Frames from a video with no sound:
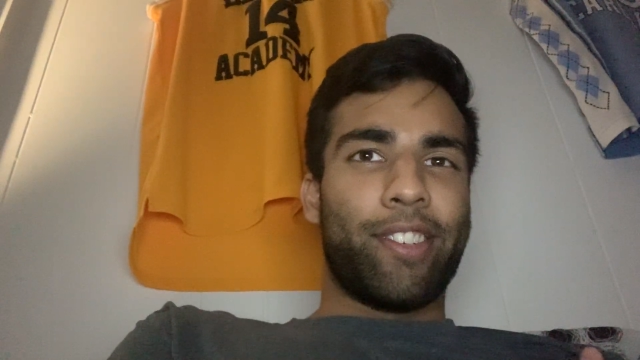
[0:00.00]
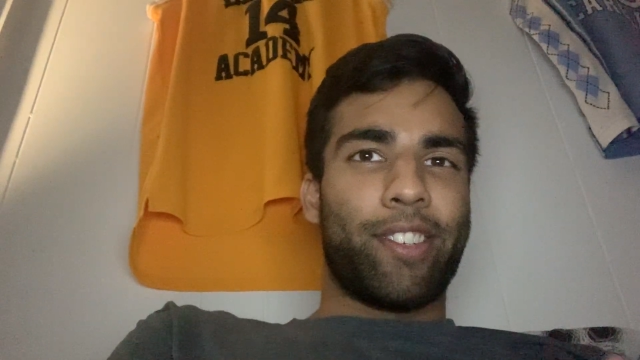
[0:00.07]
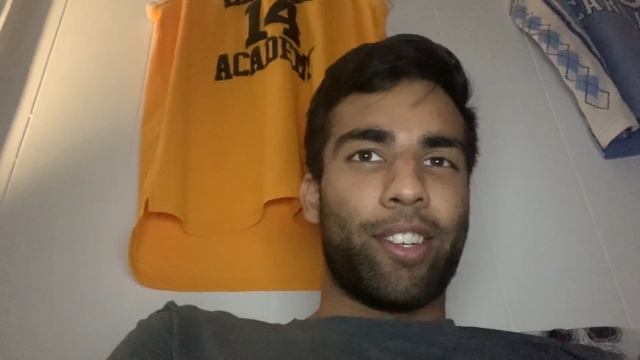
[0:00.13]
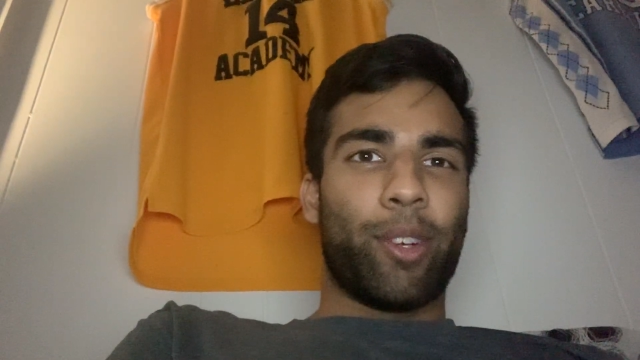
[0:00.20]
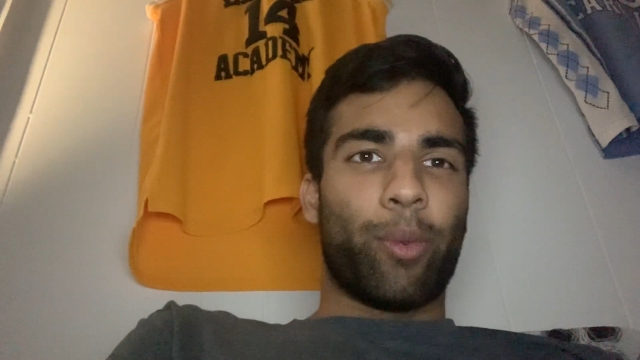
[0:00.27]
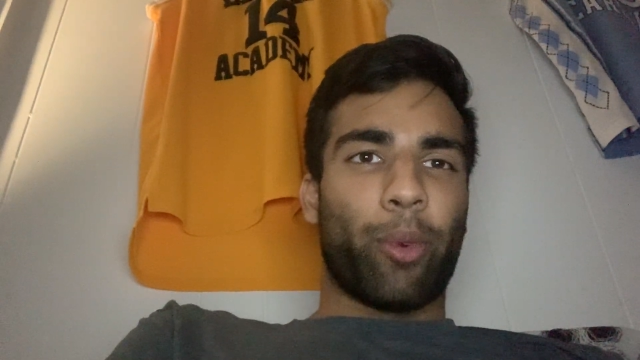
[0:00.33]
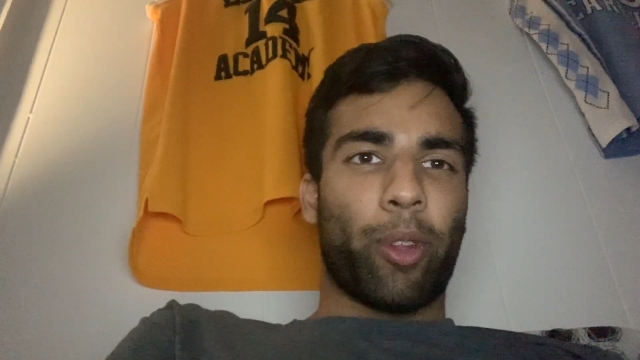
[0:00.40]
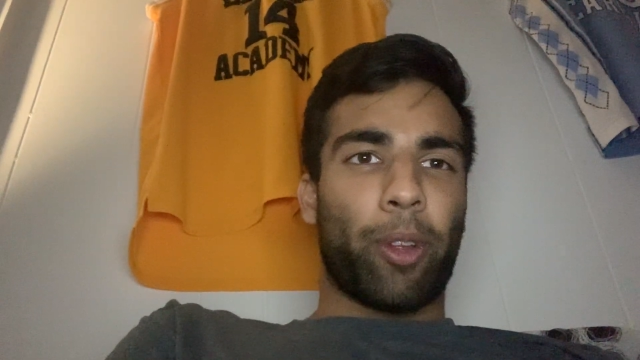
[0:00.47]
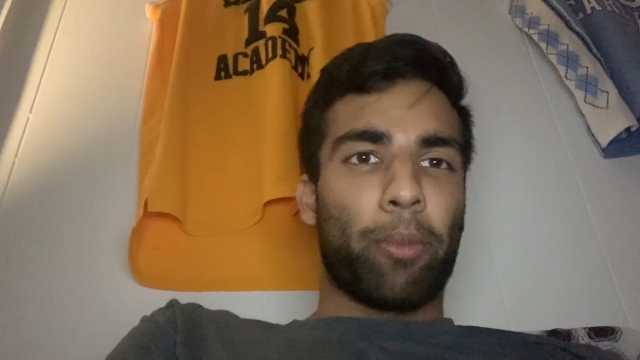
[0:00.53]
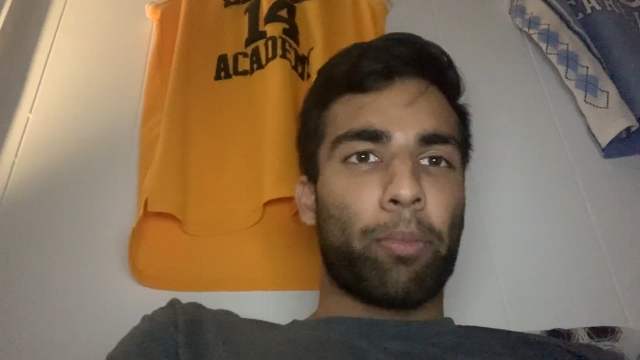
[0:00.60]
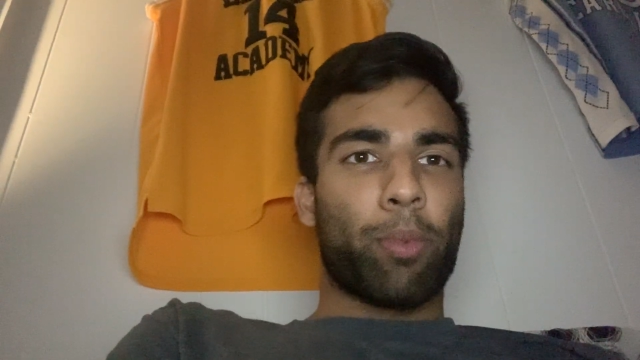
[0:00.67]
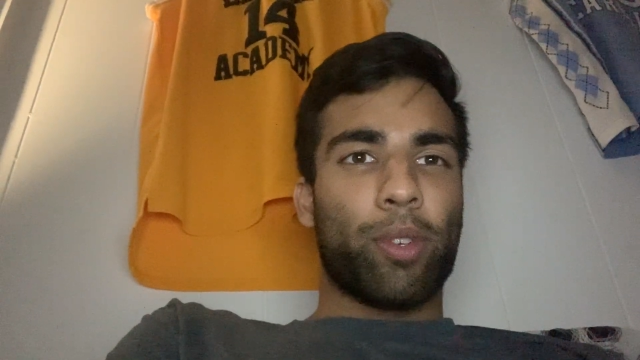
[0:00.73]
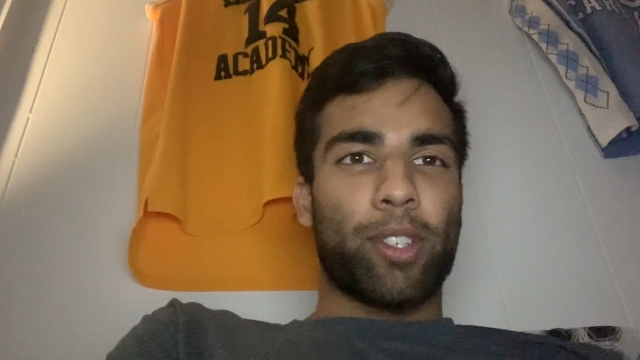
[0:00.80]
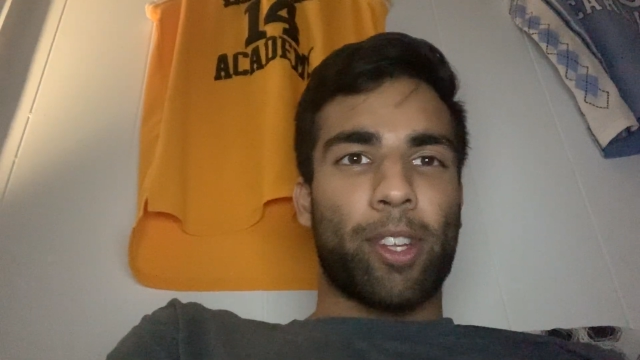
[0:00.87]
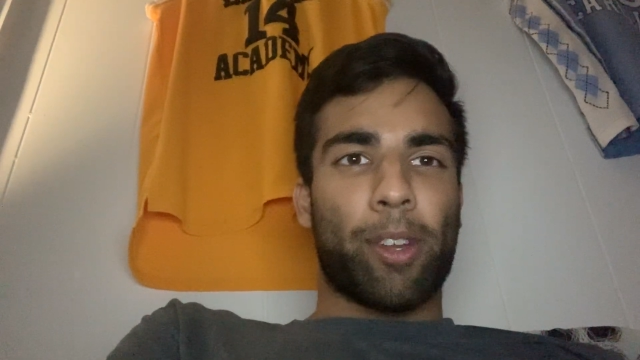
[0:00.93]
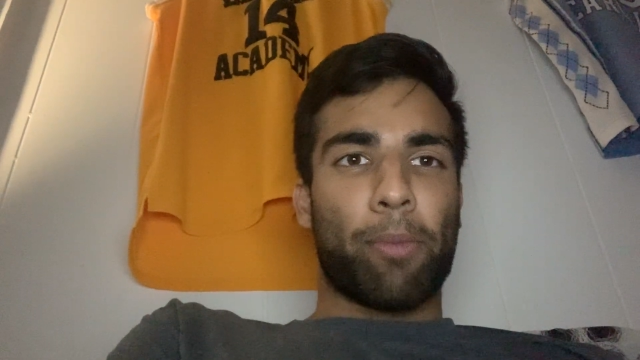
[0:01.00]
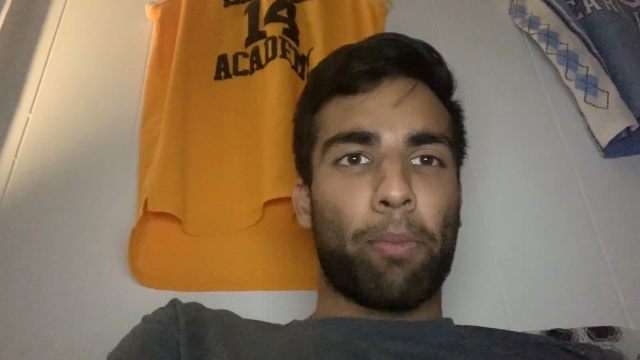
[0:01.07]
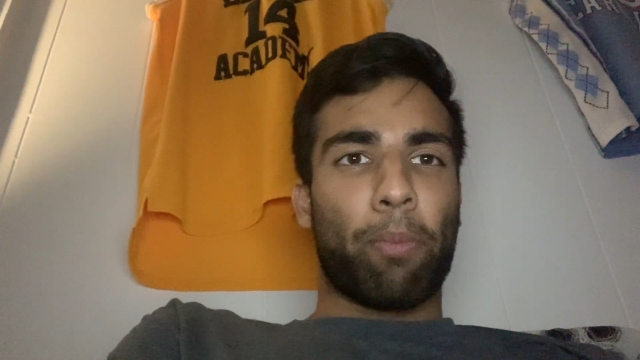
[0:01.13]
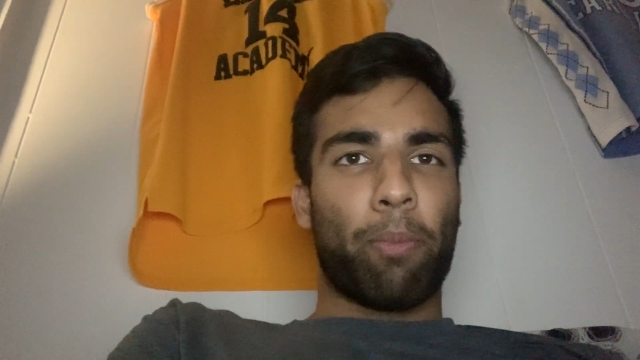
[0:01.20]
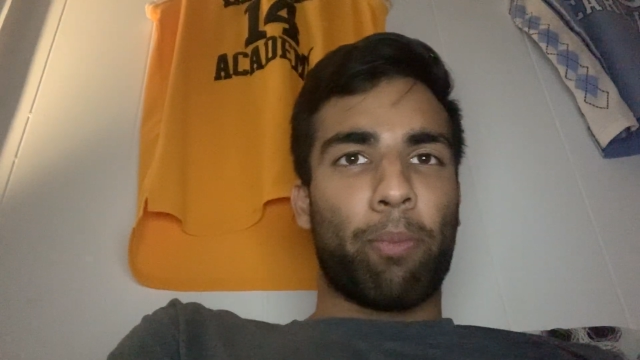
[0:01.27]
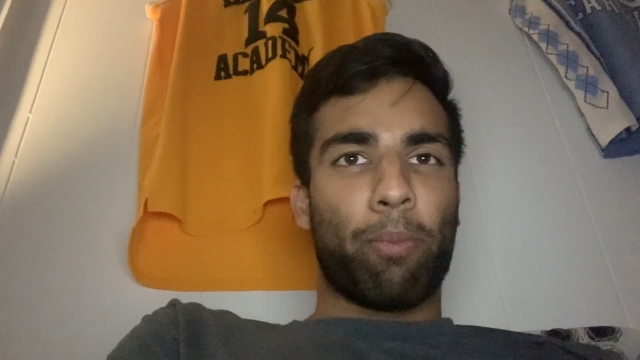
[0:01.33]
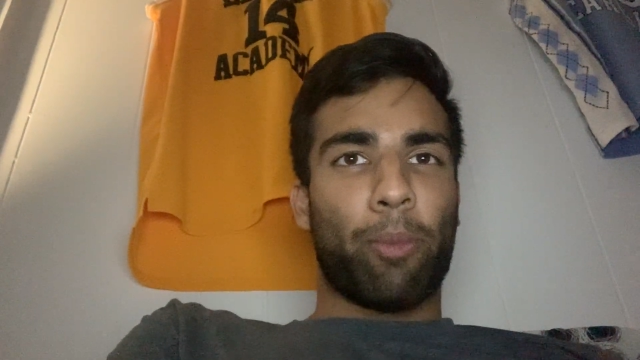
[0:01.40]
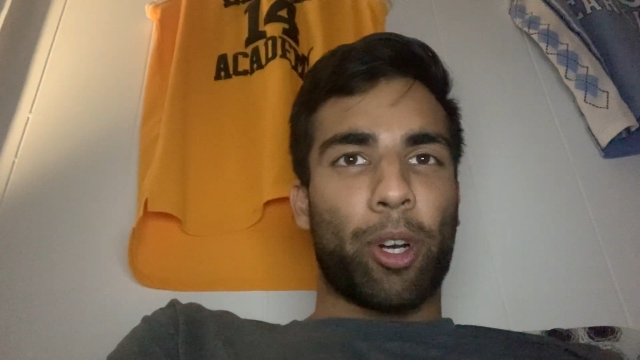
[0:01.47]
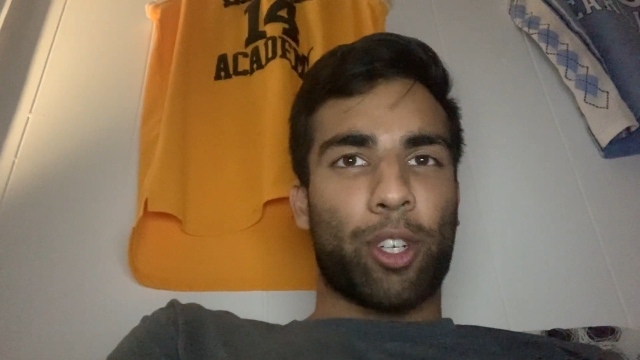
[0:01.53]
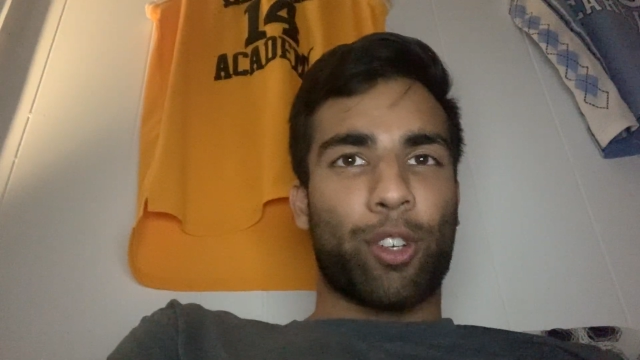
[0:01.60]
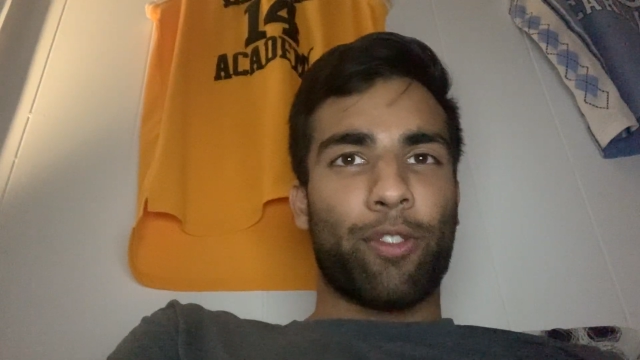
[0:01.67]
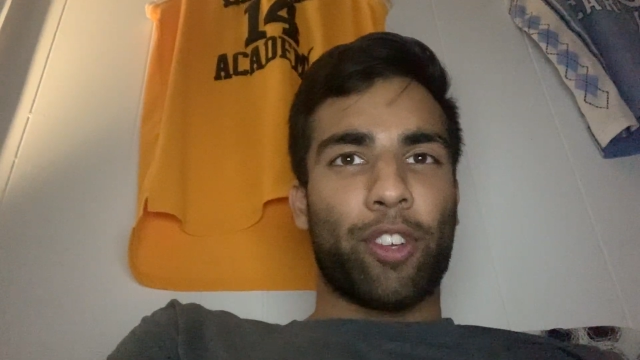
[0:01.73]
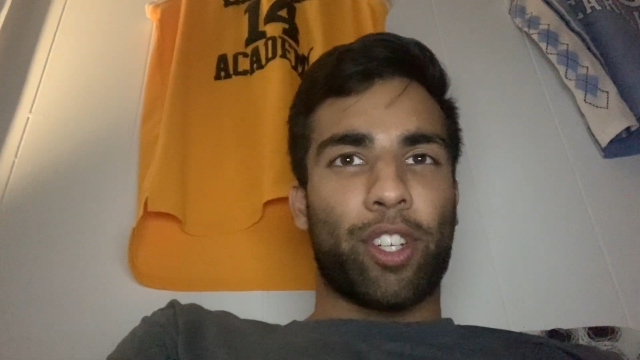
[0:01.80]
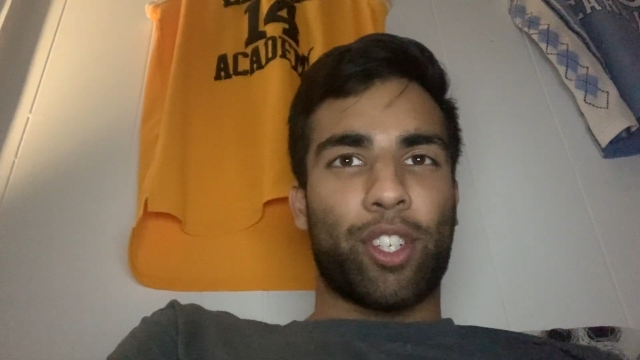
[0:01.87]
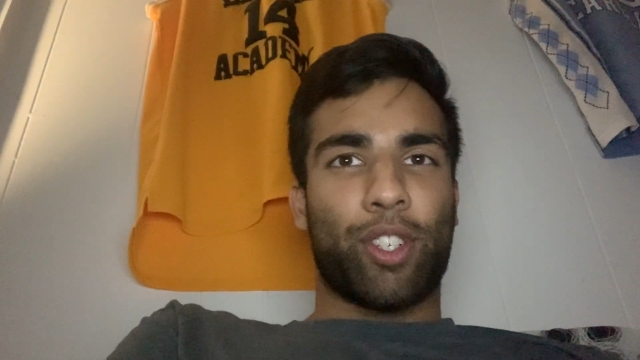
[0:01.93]
Didn't really present much
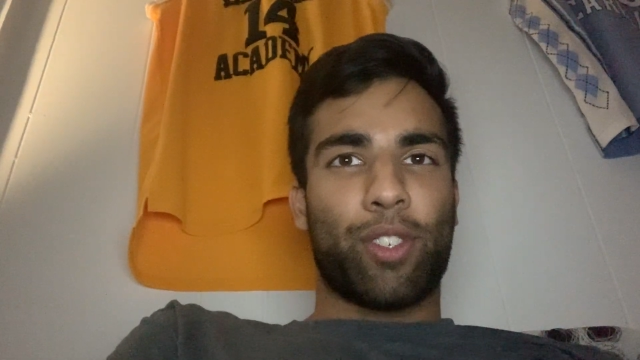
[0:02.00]
of it,